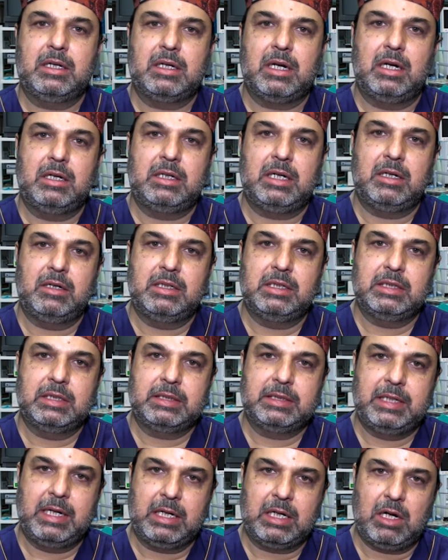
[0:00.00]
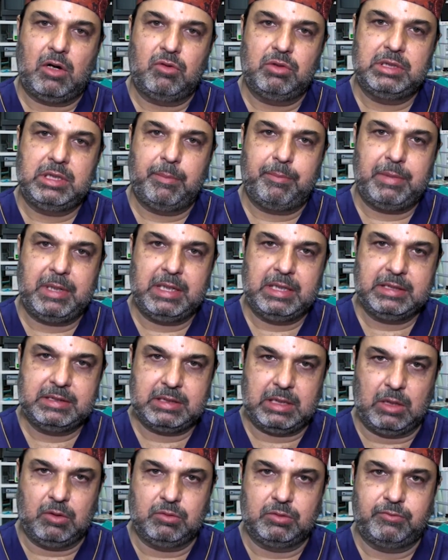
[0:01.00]
cut and take out the
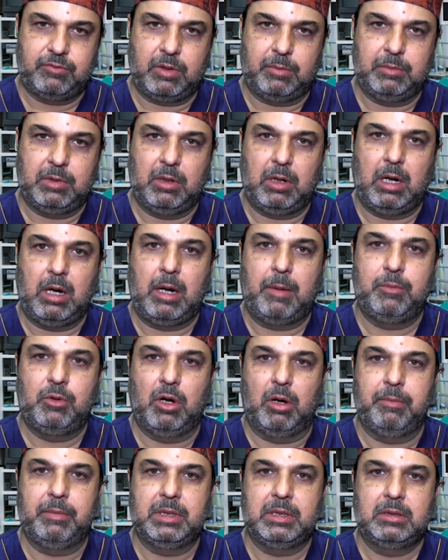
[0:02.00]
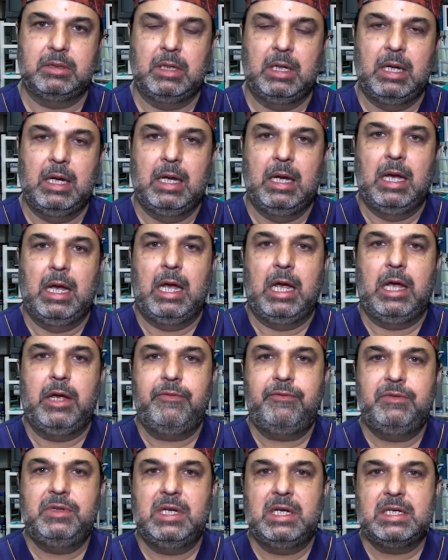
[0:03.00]
appendix out from the abdomen.
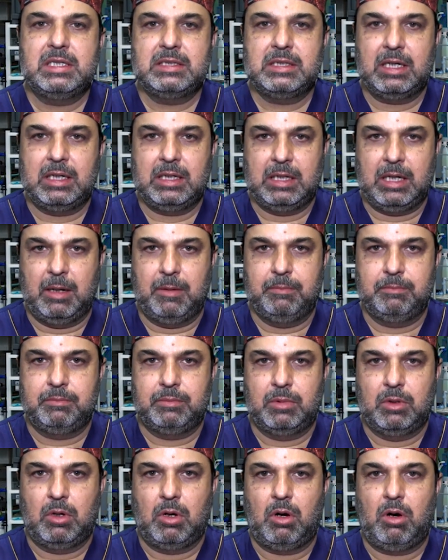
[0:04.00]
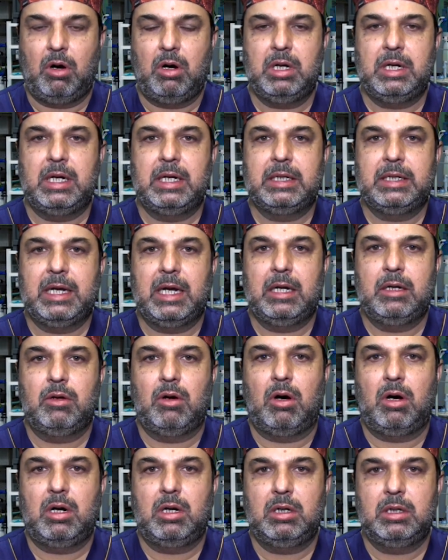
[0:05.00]
If there is a lump, or
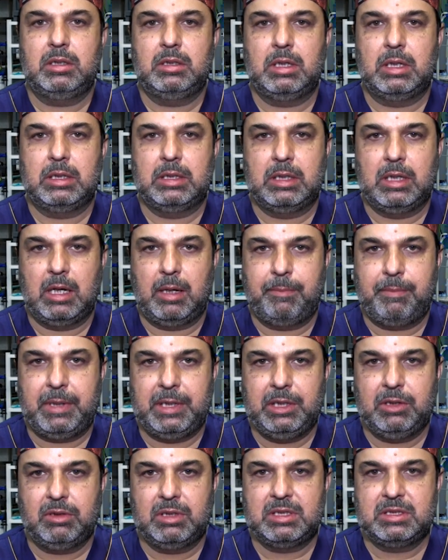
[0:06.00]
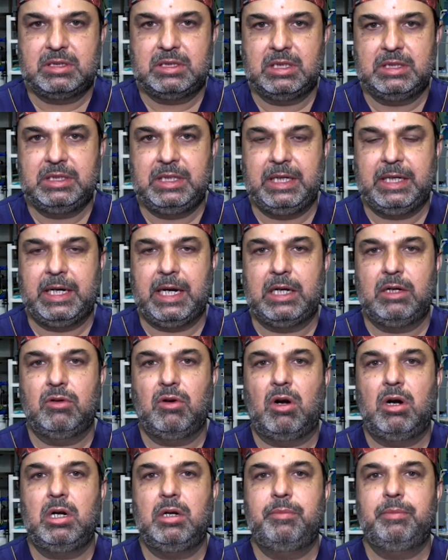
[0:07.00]
the appendicular surgery
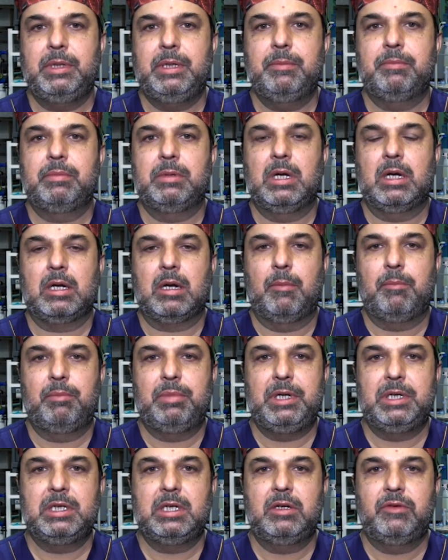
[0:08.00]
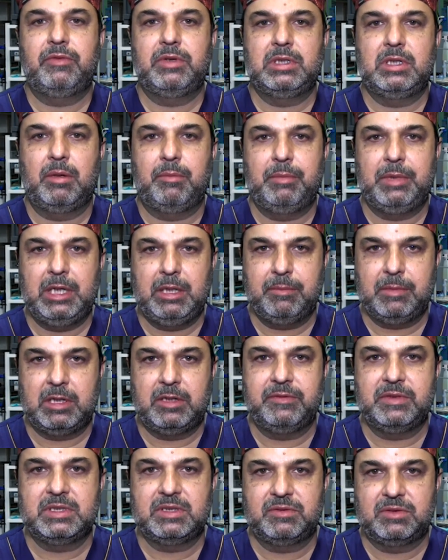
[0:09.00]
cannot be completed with the minimal
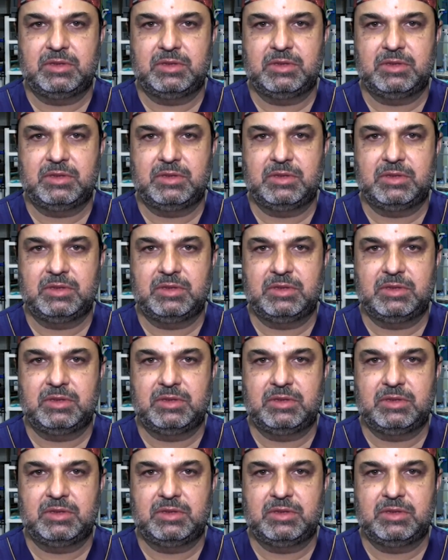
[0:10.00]
invasive